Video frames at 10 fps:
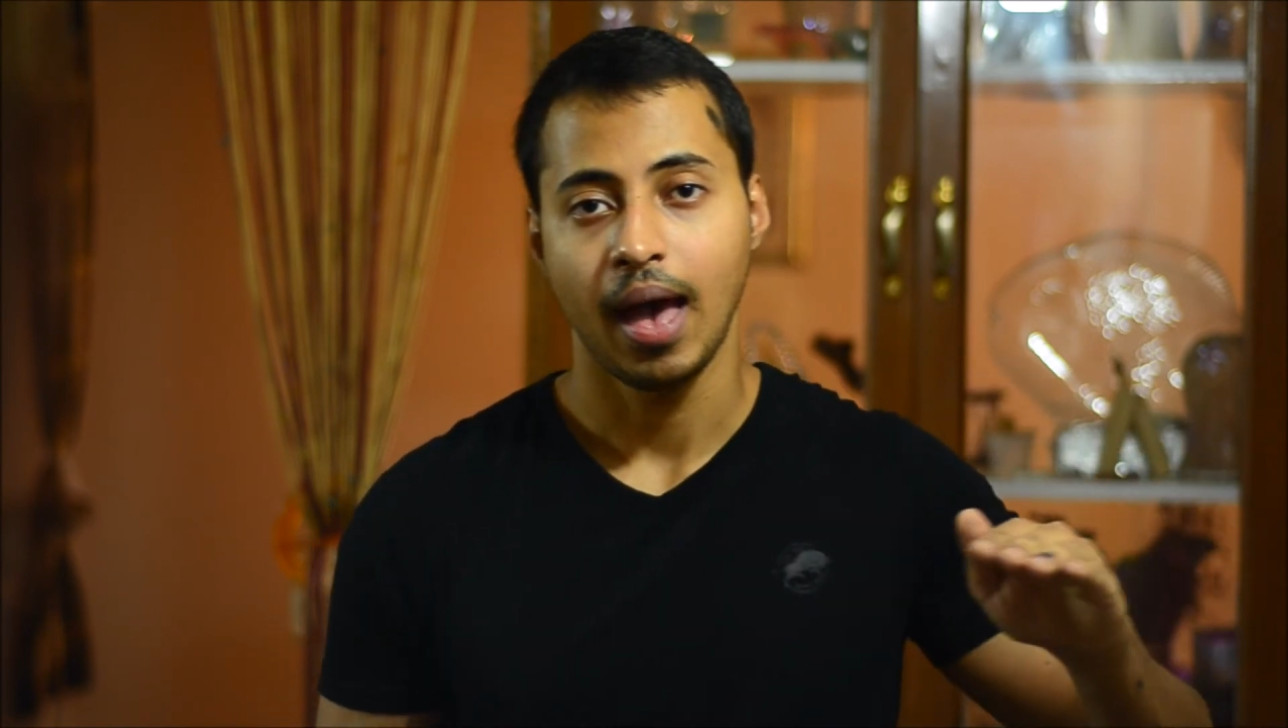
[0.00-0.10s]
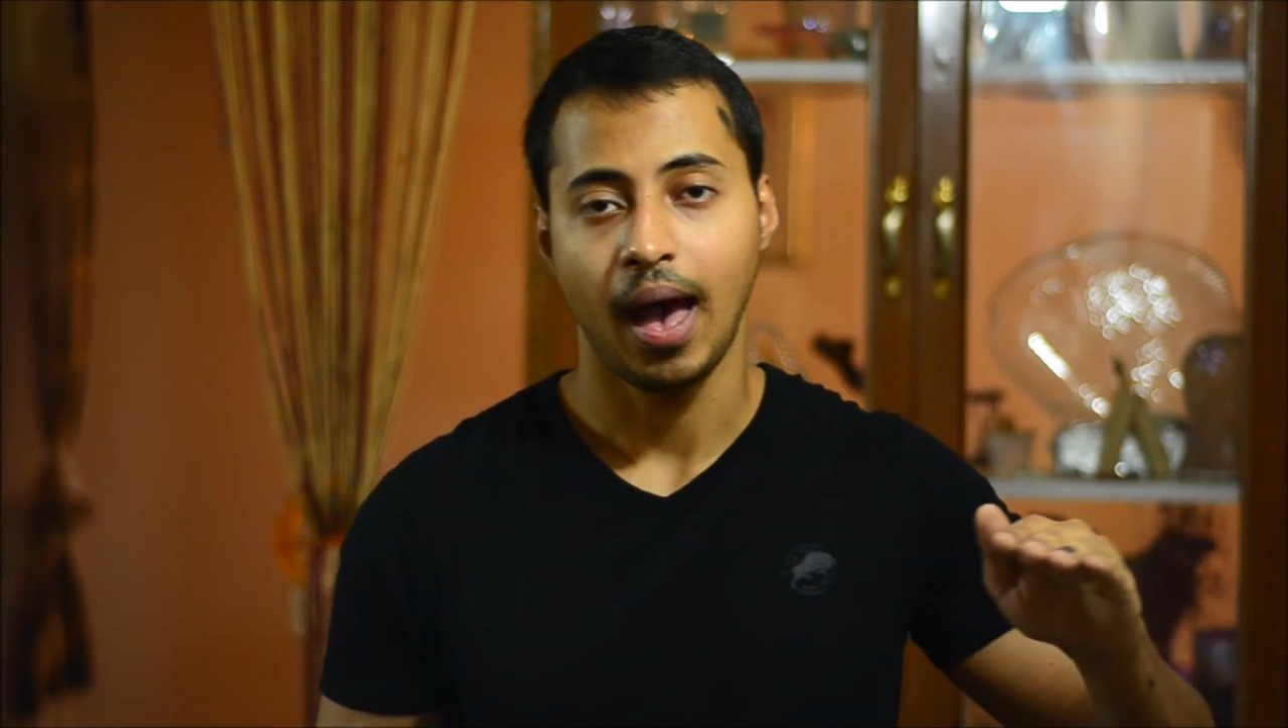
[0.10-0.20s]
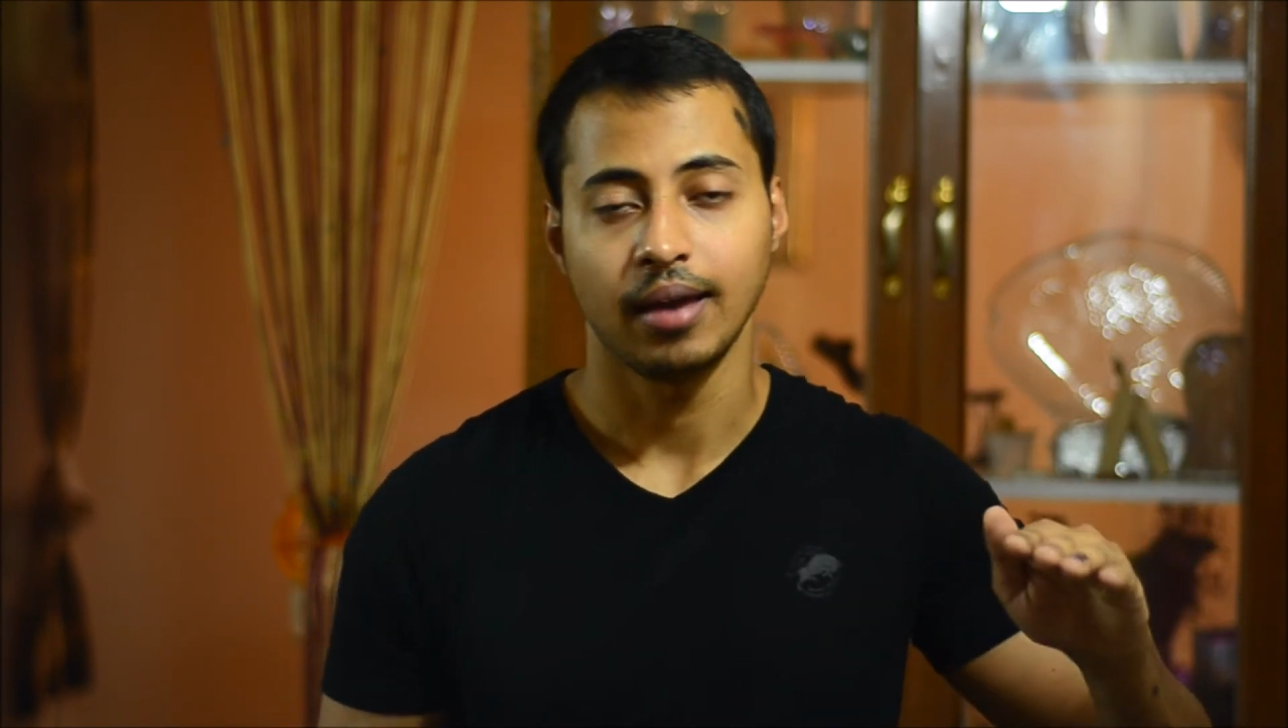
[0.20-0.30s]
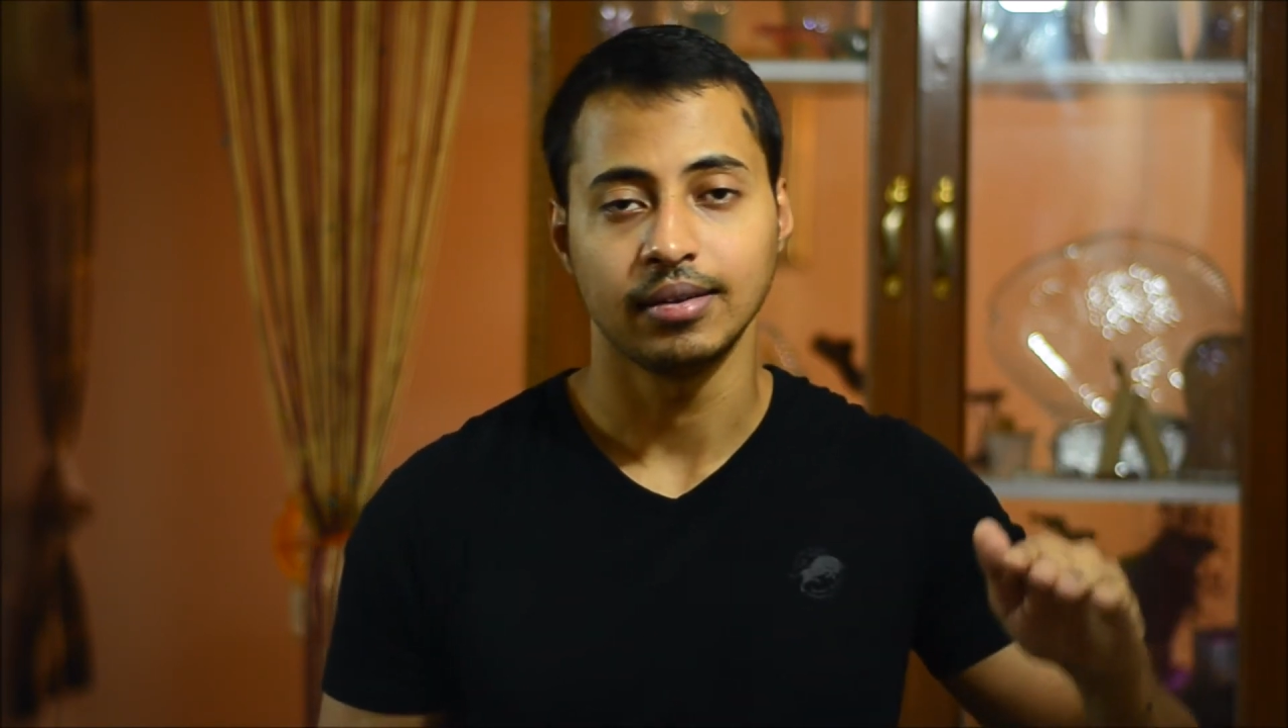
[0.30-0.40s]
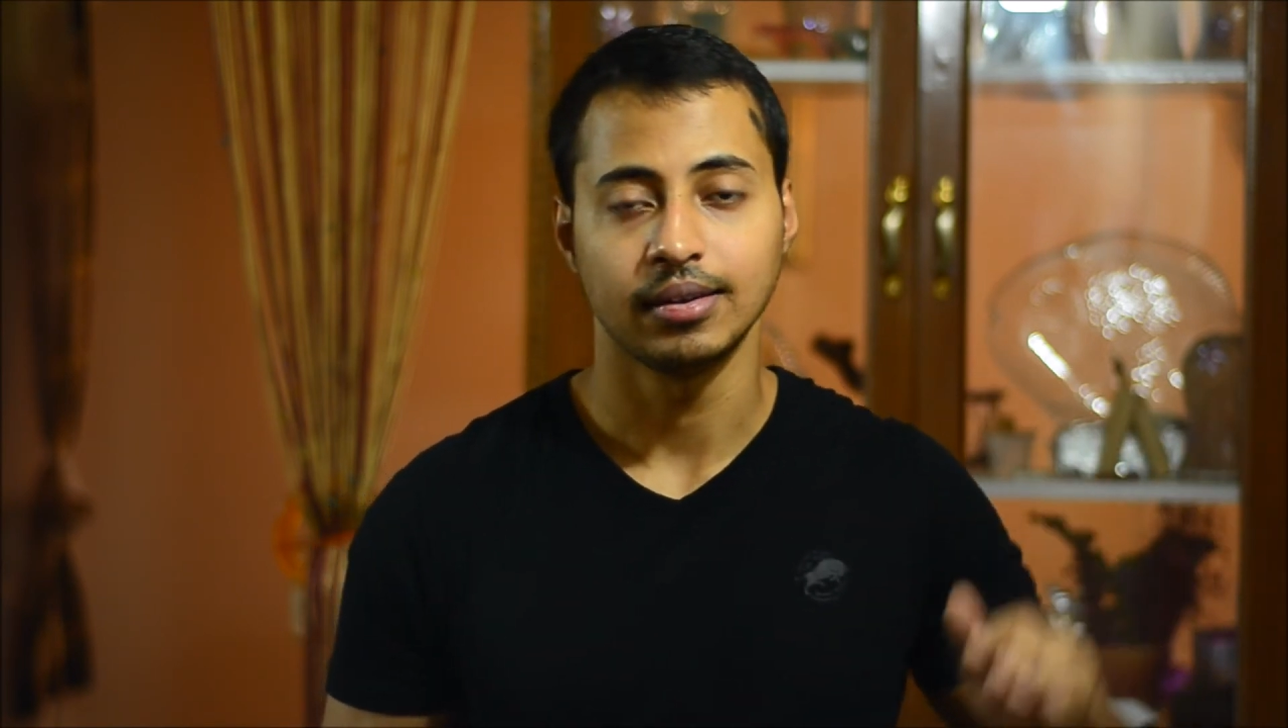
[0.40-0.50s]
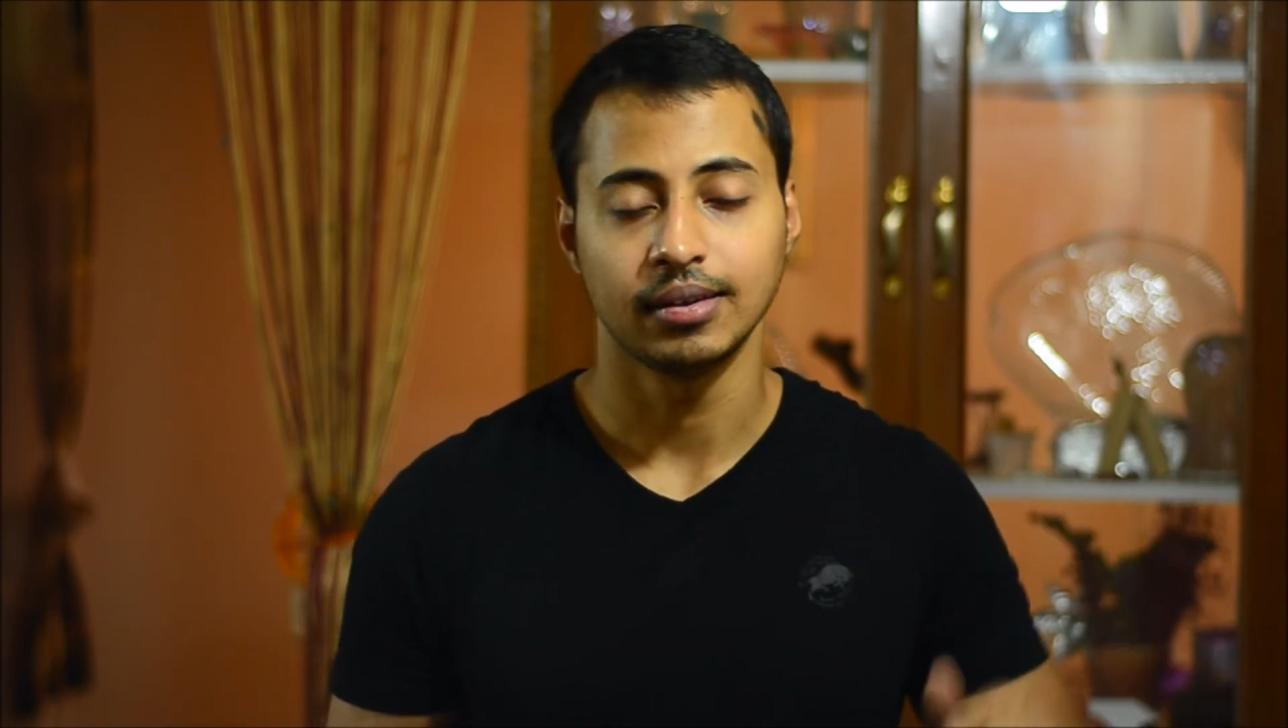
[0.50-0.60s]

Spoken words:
And